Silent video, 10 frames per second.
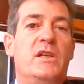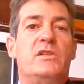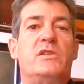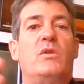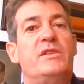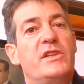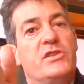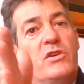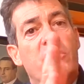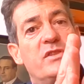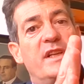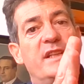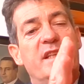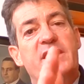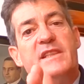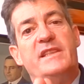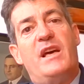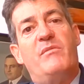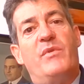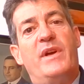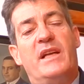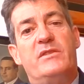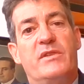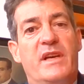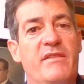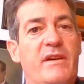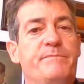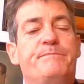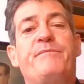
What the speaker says: So the shorter it is the time we are together,